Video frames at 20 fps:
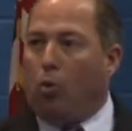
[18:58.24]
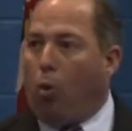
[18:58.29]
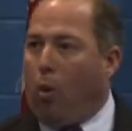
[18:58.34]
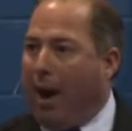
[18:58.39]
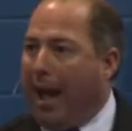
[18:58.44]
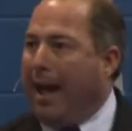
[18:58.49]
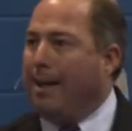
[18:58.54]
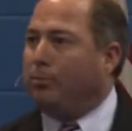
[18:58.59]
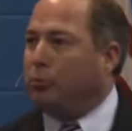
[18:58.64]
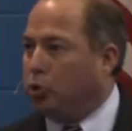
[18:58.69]

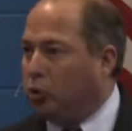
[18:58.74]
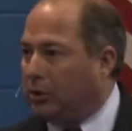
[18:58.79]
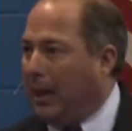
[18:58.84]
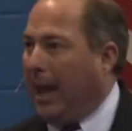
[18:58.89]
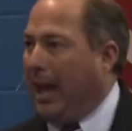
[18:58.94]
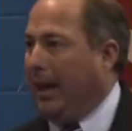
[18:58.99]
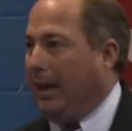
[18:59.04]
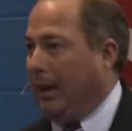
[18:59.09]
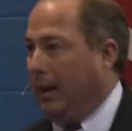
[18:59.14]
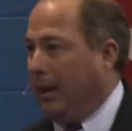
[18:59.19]
where I'm
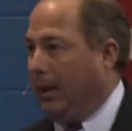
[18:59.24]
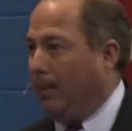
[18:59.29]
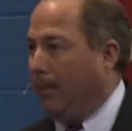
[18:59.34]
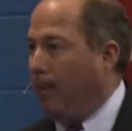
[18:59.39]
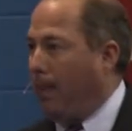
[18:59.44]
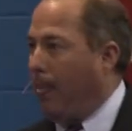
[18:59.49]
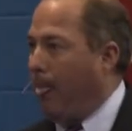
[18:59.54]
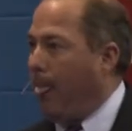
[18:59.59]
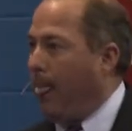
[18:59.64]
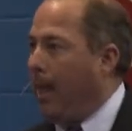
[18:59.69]
standing,
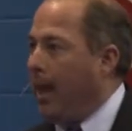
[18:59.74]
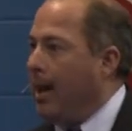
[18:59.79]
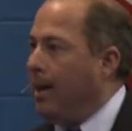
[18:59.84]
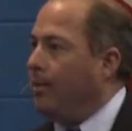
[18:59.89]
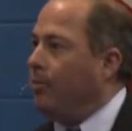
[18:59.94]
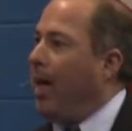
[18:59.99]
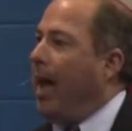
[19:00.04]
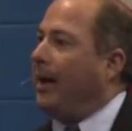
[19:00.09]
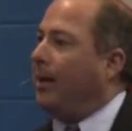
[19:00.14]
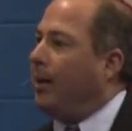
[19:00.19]

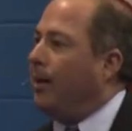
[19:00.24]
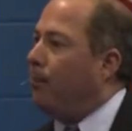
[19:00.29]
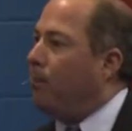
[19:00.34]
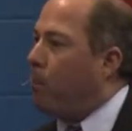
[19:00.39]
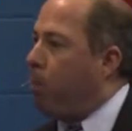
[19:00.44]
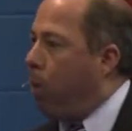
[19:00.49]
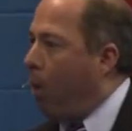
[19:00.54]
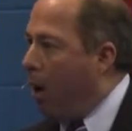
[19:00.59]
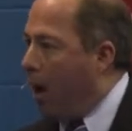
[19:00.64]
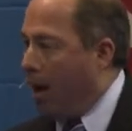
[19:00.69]
that can
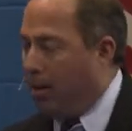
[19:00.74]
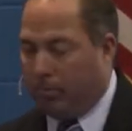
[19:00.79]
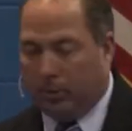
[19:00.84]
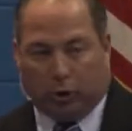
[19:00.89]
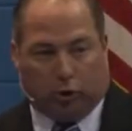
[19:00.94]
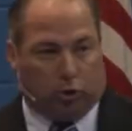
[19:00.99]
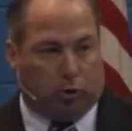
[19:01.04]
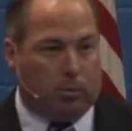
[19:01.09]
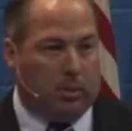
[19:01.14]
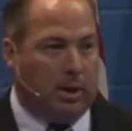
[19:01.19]

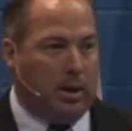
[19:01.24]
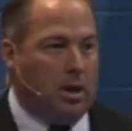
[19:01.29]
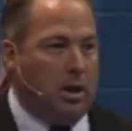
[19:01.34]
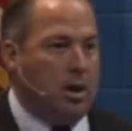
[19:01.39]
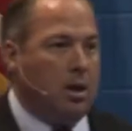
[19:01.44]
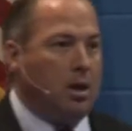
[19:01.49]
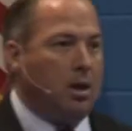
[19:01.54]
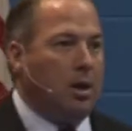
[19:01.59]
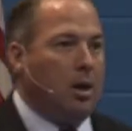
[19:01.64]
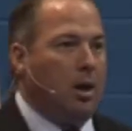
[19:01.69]
promise
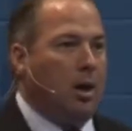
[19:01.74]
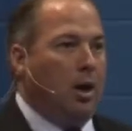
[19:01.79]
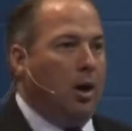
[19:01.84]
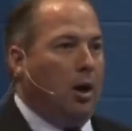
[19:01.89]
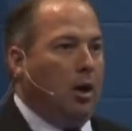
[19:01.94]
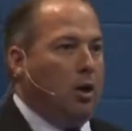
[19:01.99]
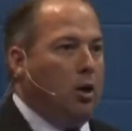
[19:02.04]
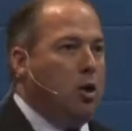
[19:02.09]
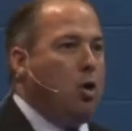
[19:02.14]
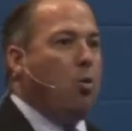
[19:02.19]
me
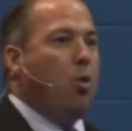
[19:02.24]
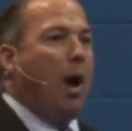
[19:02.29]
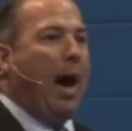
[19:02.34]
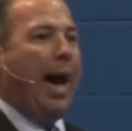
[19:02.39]
you